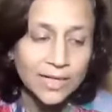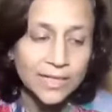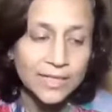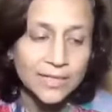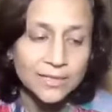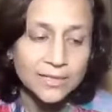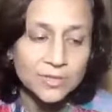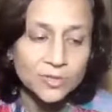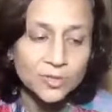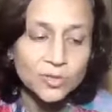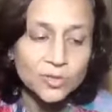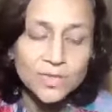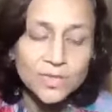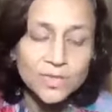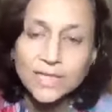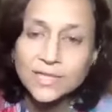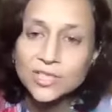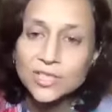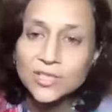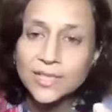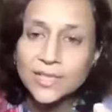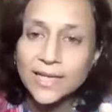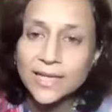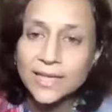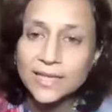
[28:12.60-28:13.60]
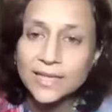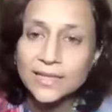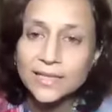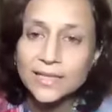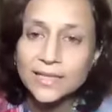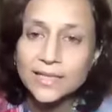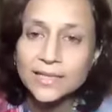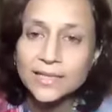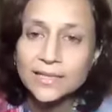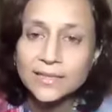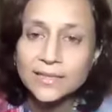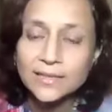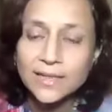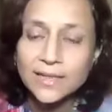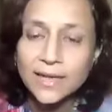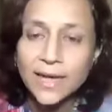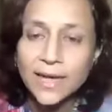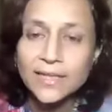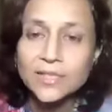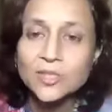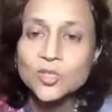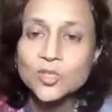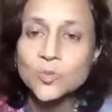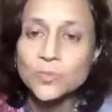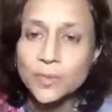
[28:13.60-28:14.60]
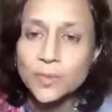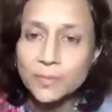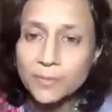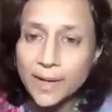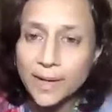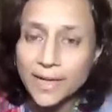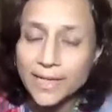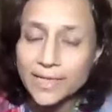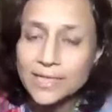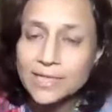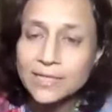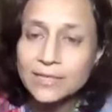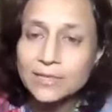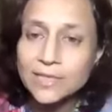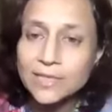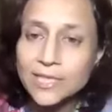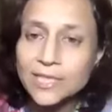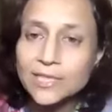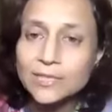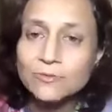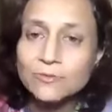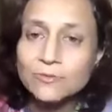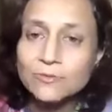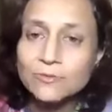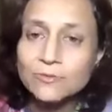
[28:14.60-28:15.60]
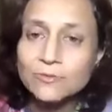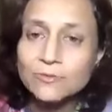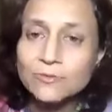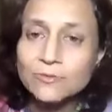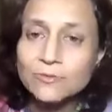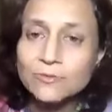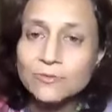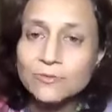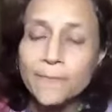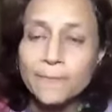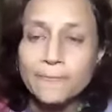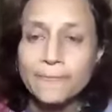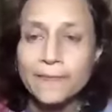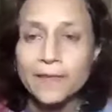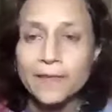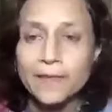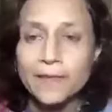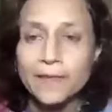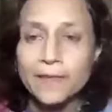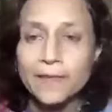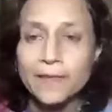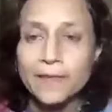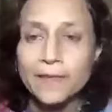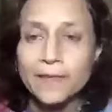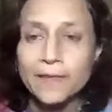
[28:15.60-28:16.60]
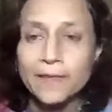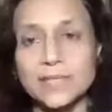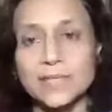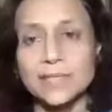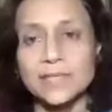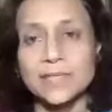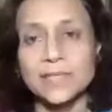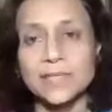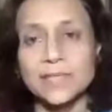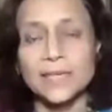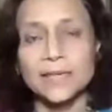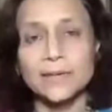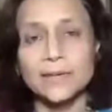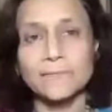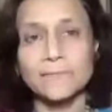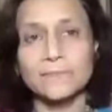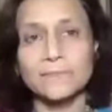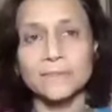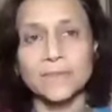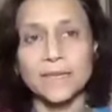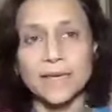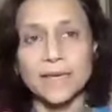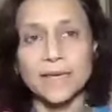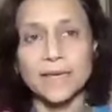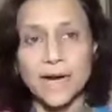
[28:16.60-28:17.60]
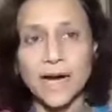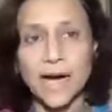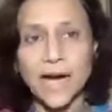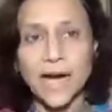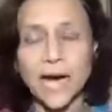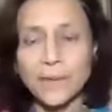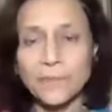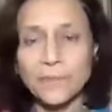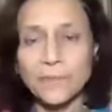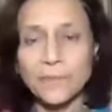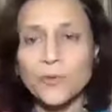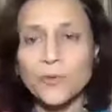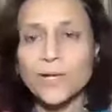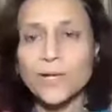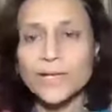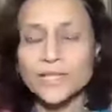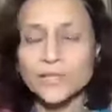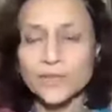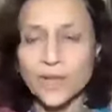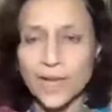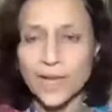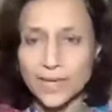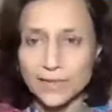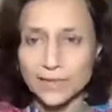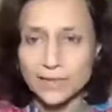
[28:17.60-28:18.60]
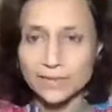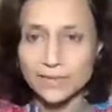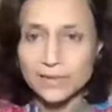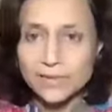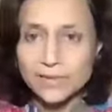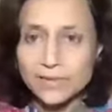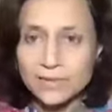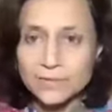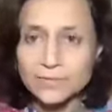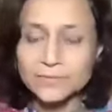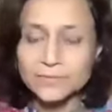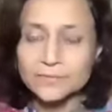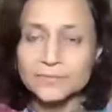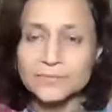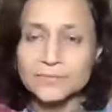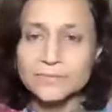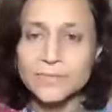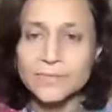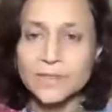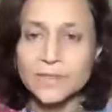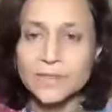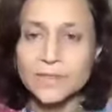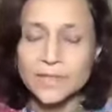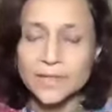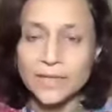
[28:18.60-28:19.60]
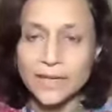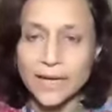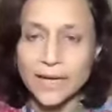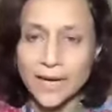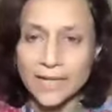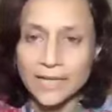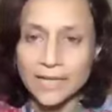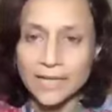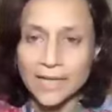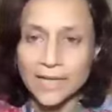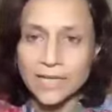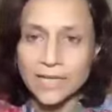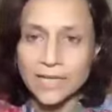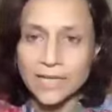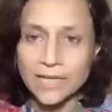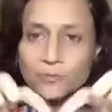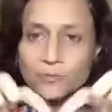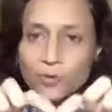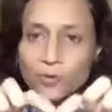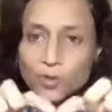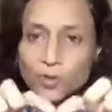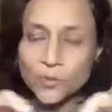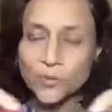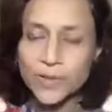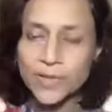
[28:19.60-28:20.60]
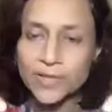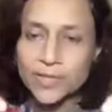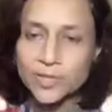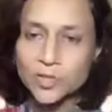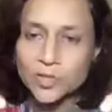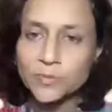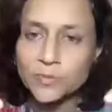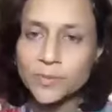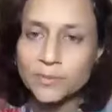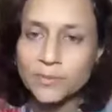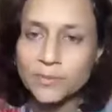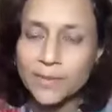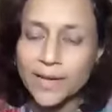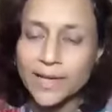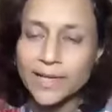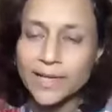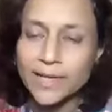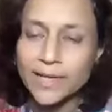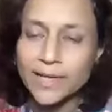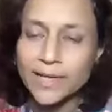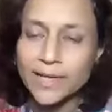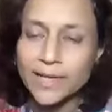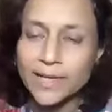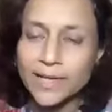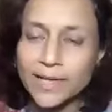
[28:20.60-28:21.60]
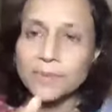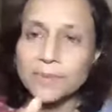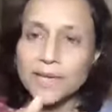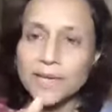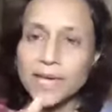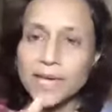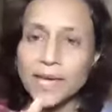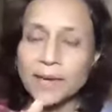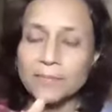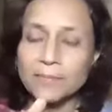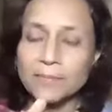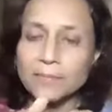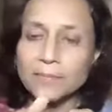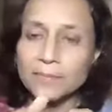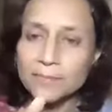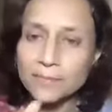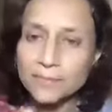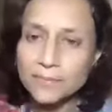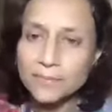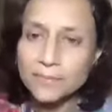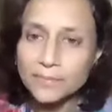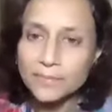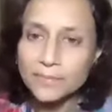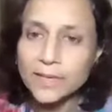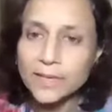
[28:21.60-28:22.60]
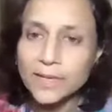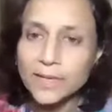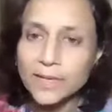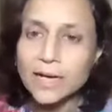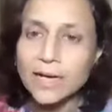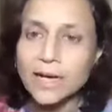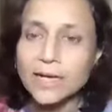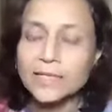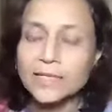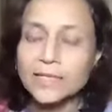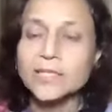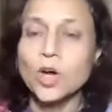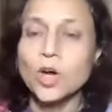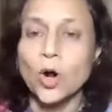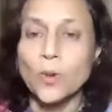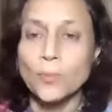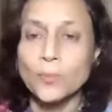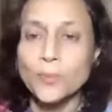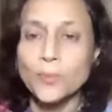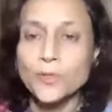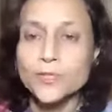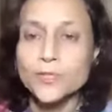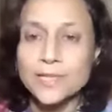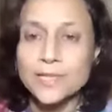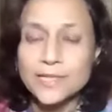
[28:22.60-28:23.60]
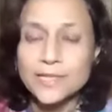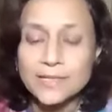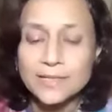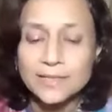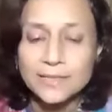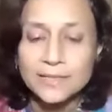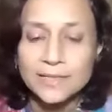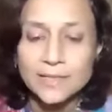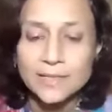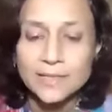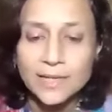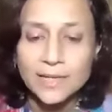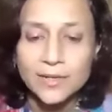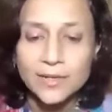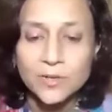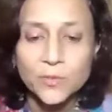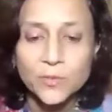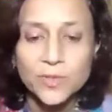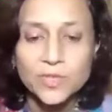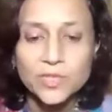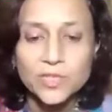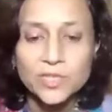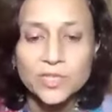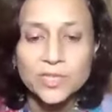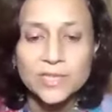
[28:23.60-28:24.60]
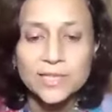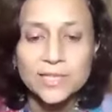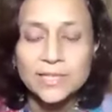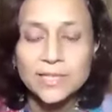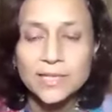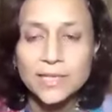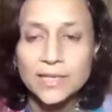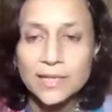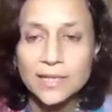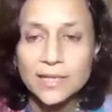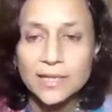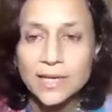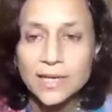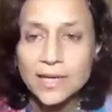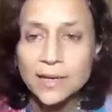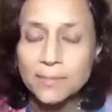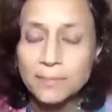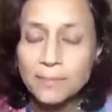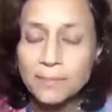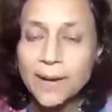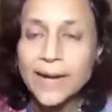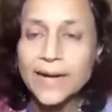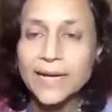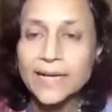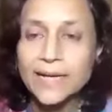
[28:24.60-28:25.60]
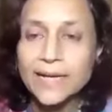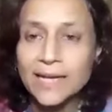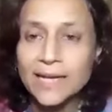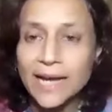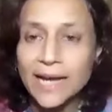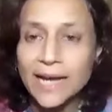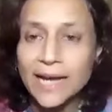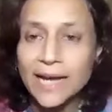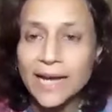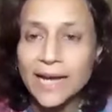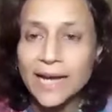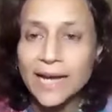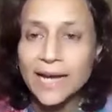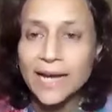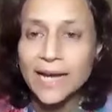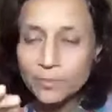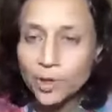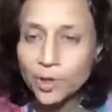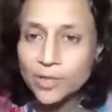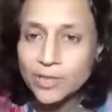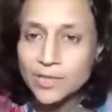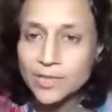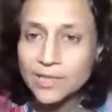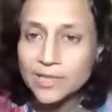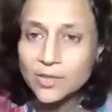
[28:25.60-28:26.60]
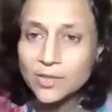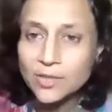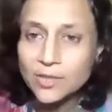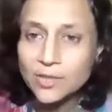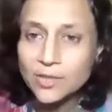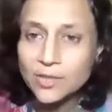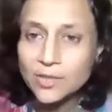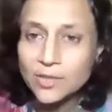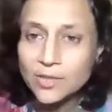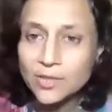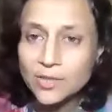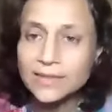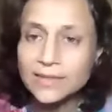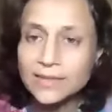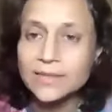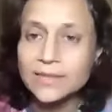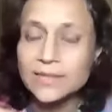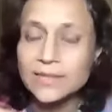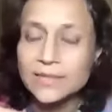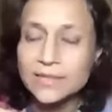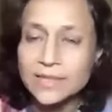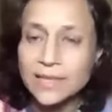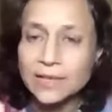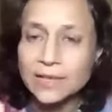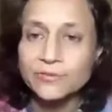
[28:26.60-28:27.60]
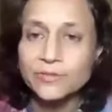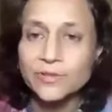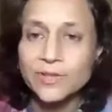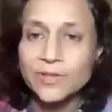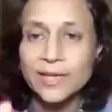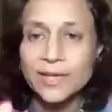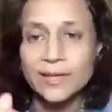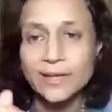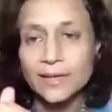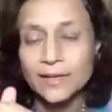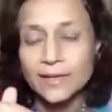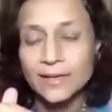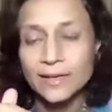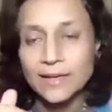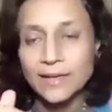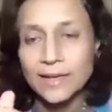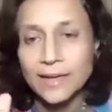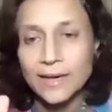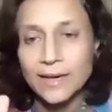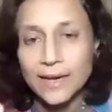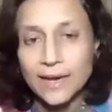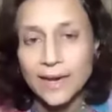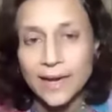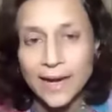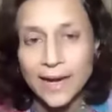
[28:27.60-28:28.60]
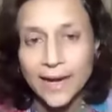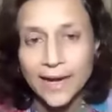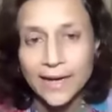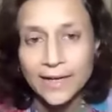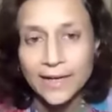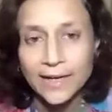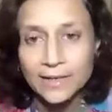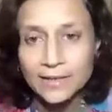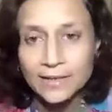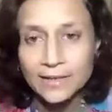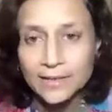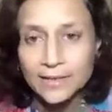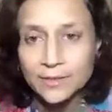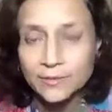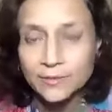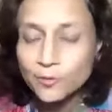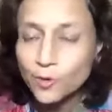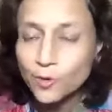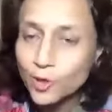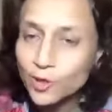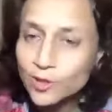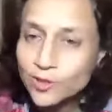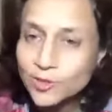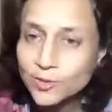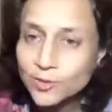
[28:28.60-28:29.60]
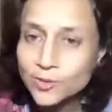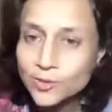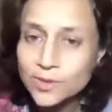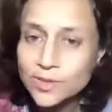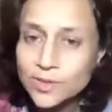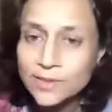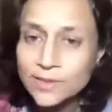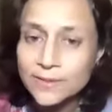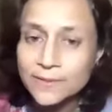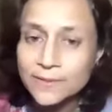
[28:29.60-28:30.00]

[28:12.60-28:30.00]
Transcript: So Satchidananda and Supermind, these four, which is the upward triangle, and the fourth one is Supermind, it became the opposite, which is mind, life, and body, or death, suffering, and falsehood.